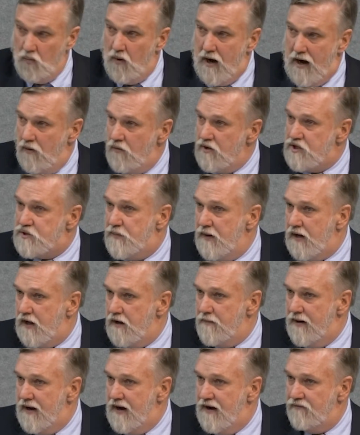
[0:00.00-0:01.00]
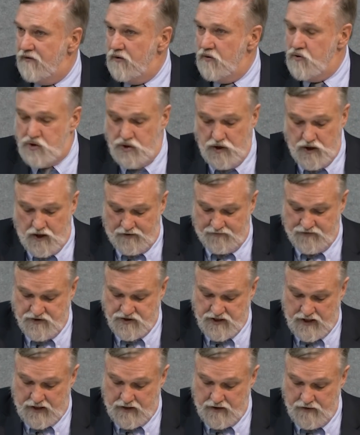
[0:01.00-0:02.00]
Why are we speaking about evolution all of a
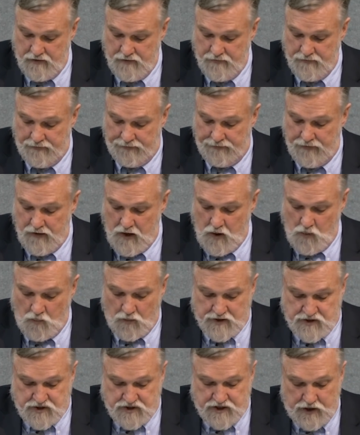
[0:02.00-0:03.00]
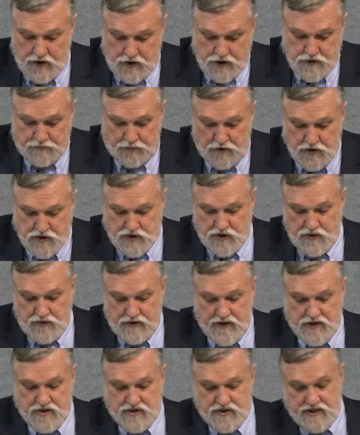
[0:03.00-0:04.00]
sudden? When sinners
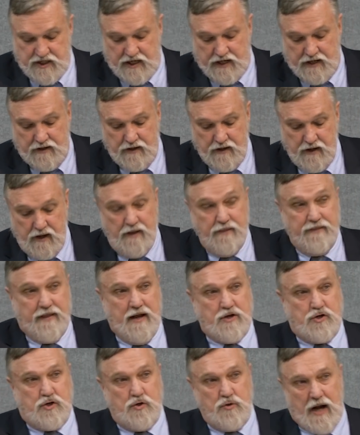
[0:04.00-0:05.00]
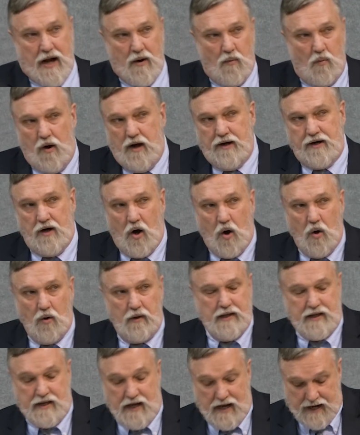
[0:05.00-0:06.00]
pursue their sin, they do not want a
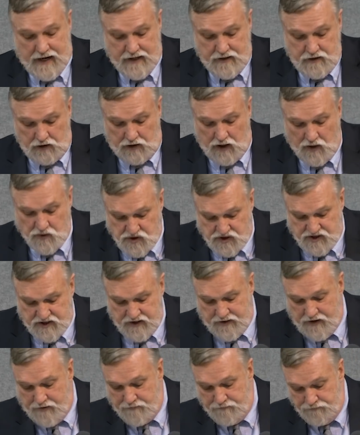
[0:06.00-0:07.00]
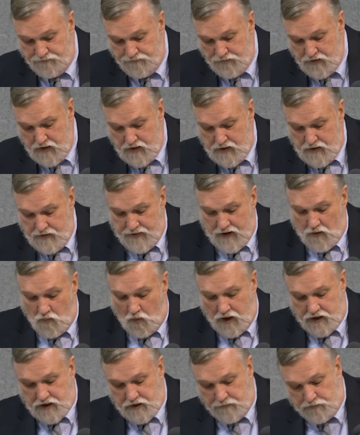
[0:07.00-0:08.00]
holy God close to them. They
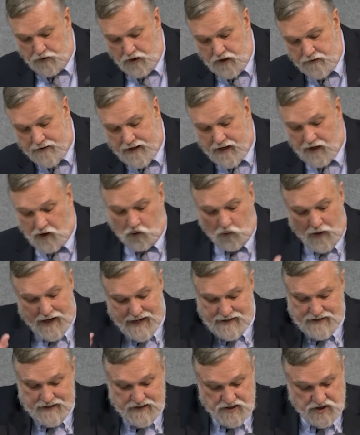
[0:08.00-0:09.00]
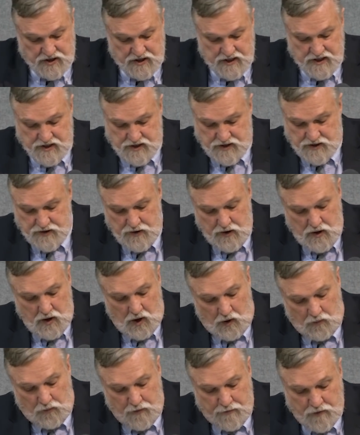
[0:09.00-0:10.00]
want to put him at a great distance
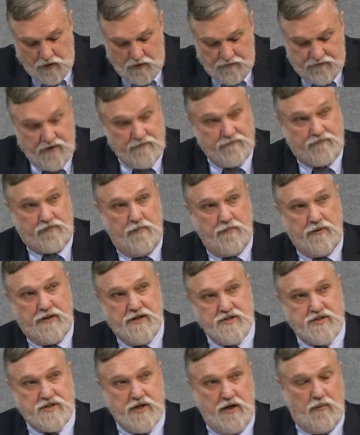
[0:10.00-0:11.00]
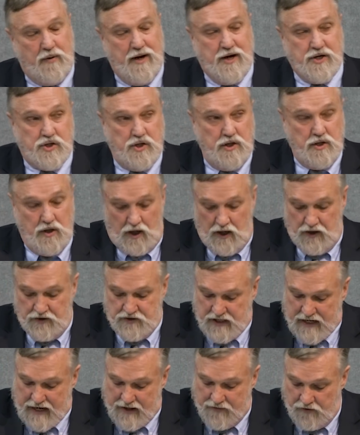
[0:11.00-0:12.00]
or remove him from consideration
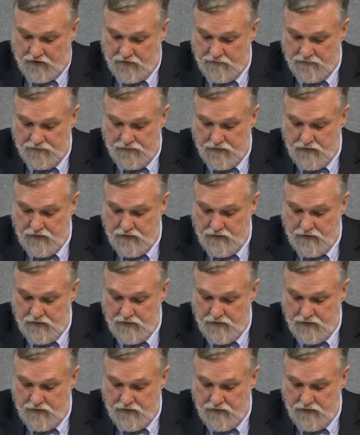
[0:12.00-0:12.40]
altogether.